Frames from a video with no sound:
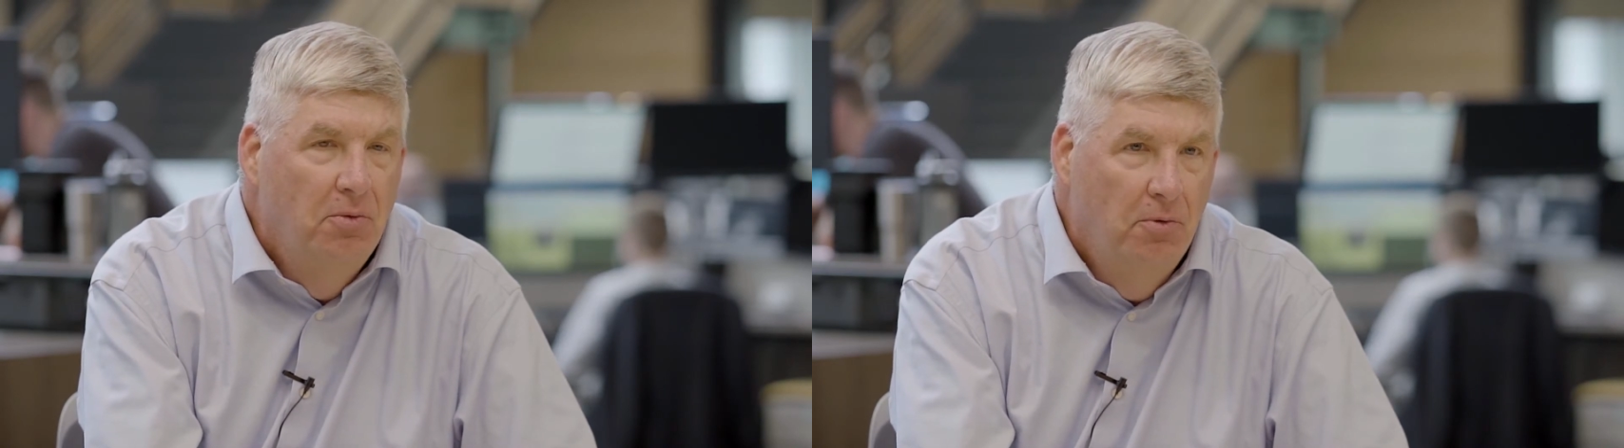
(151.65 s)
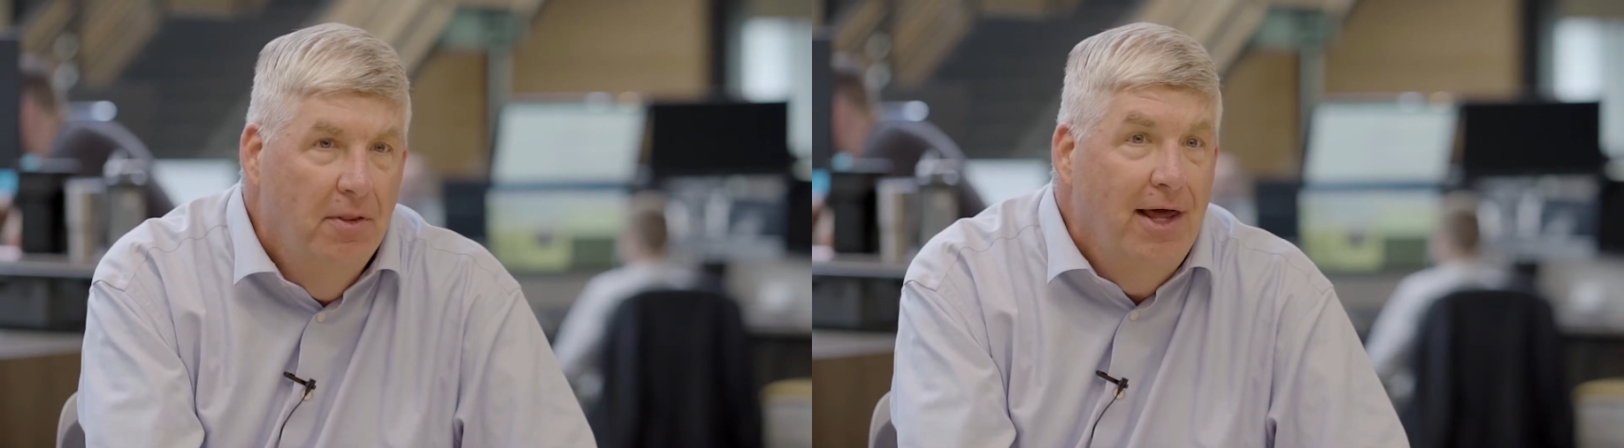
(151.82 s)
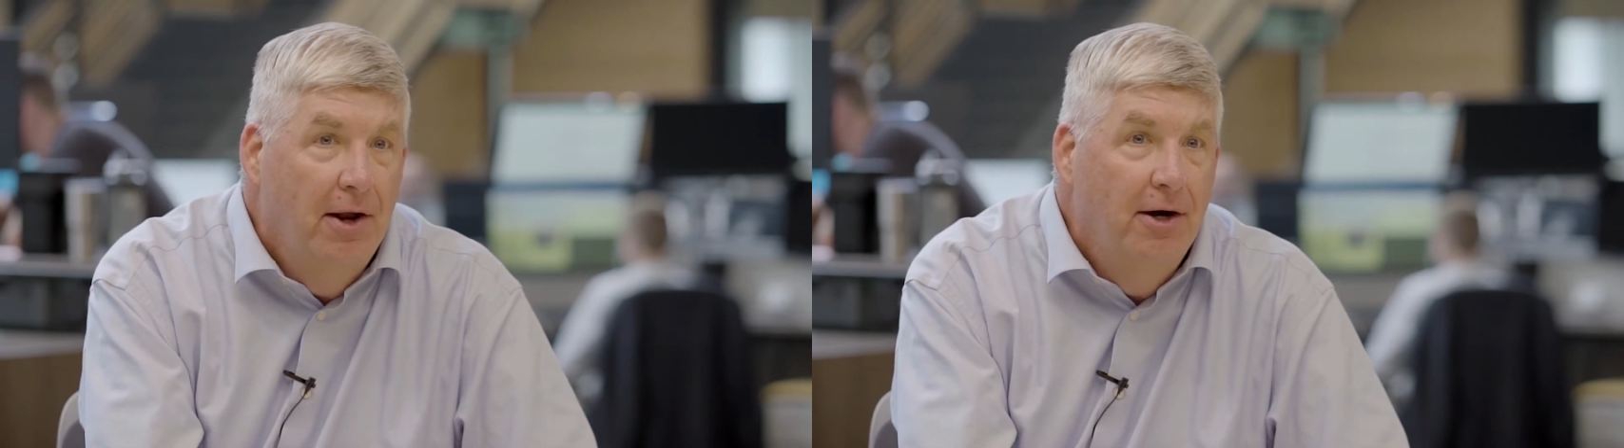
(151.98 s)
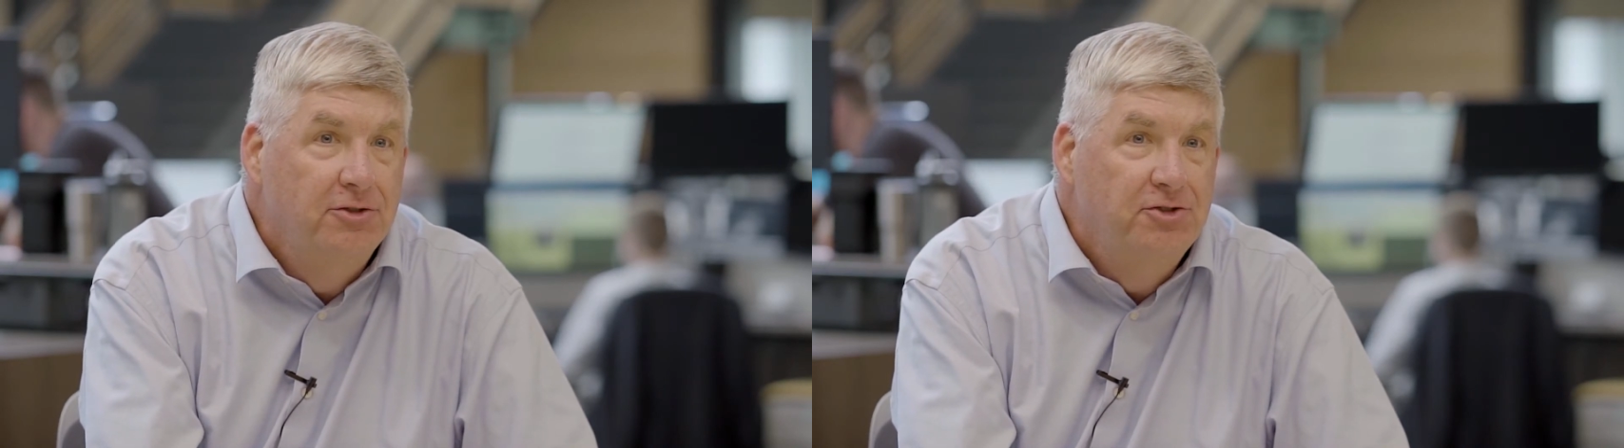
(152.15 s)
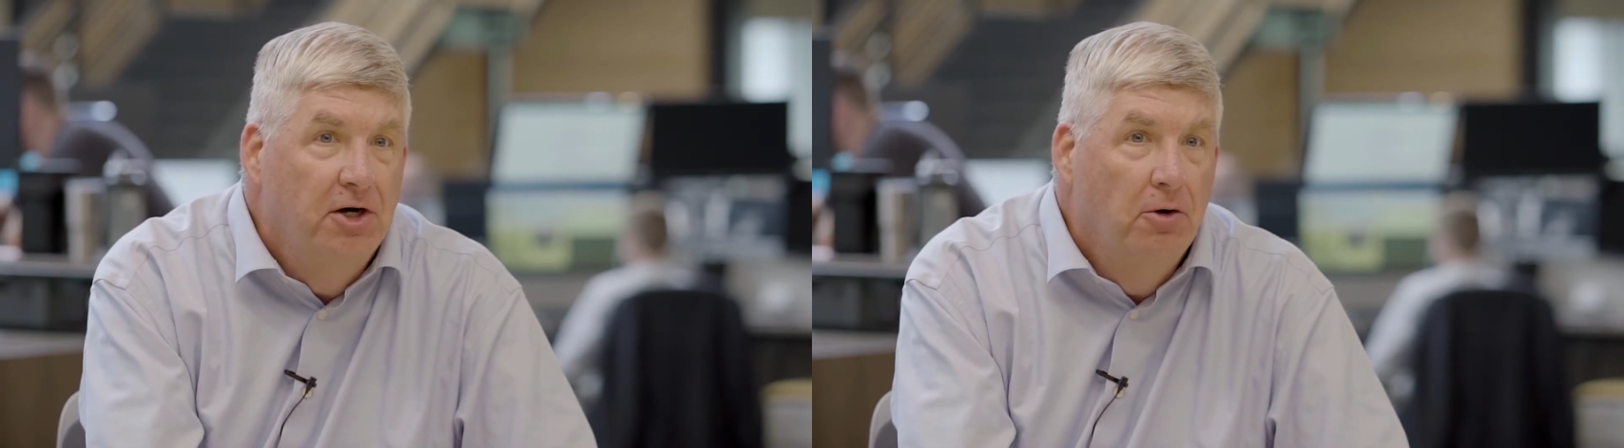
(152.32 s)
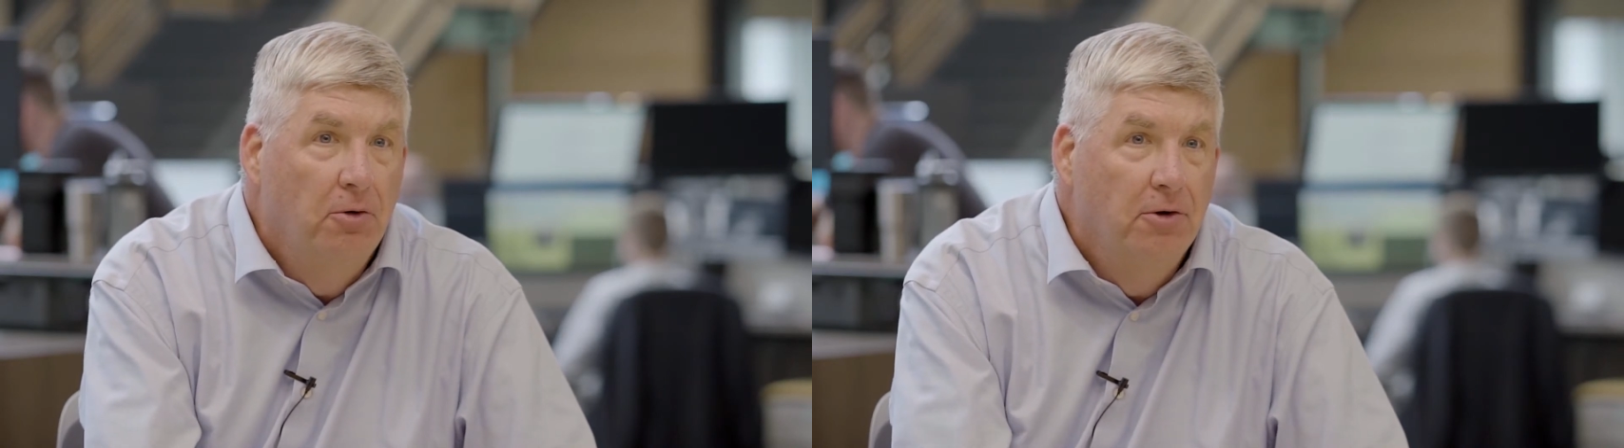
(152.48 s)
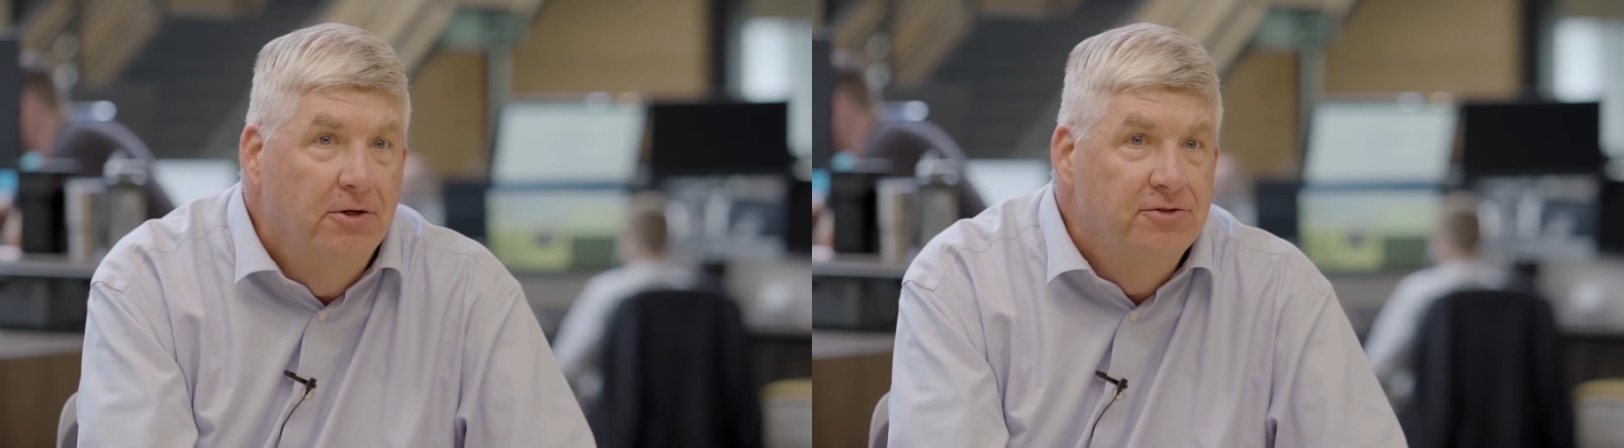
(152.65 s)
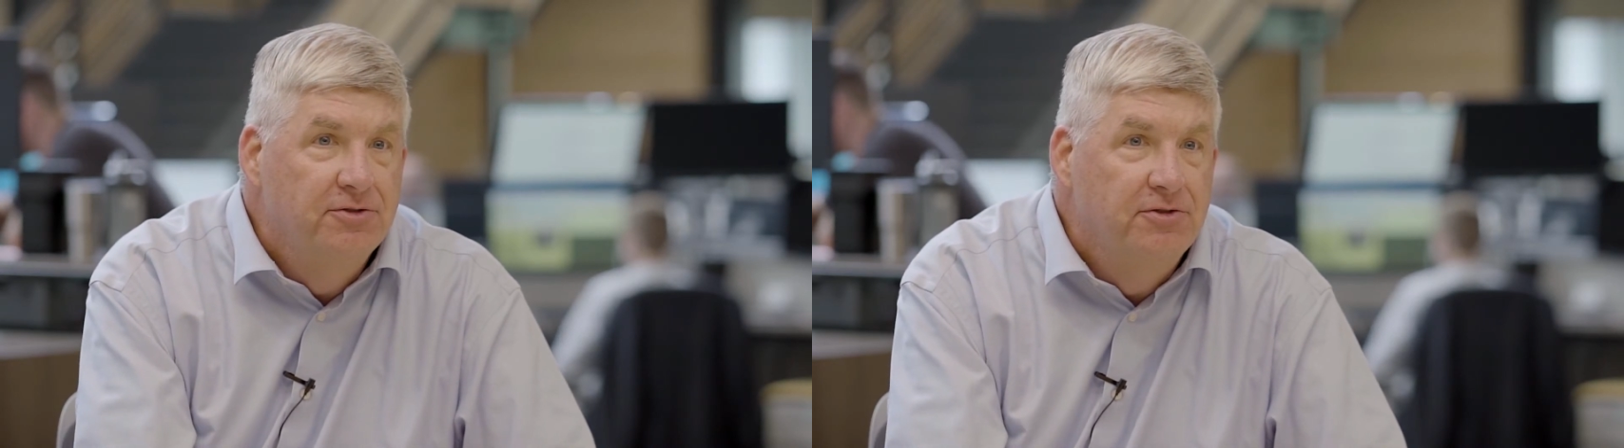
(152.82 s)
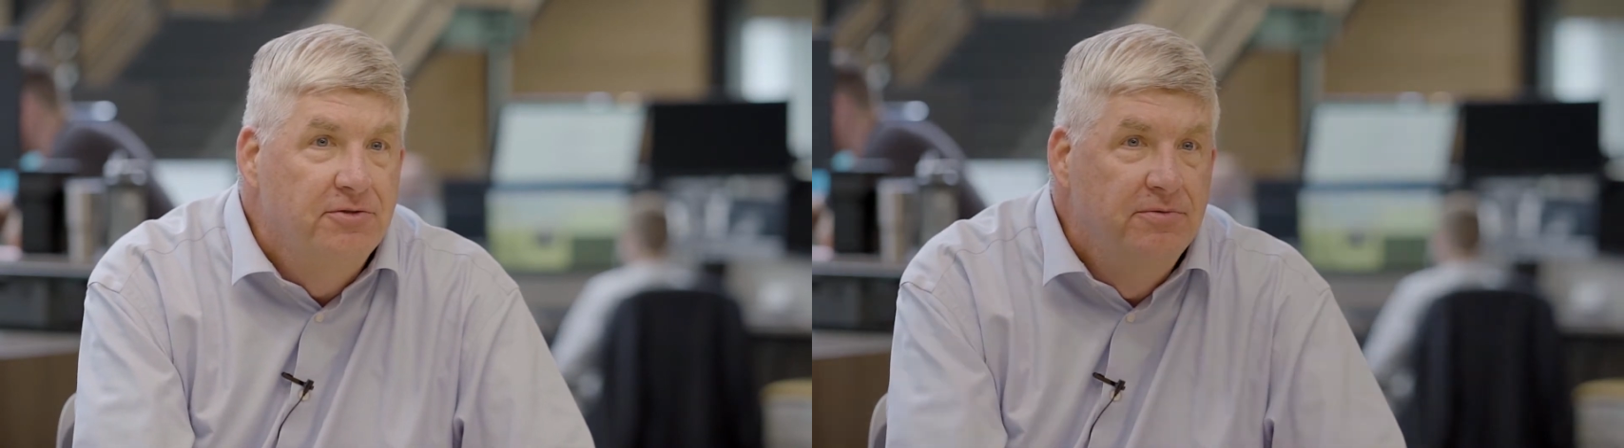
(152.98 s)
without our shareholders.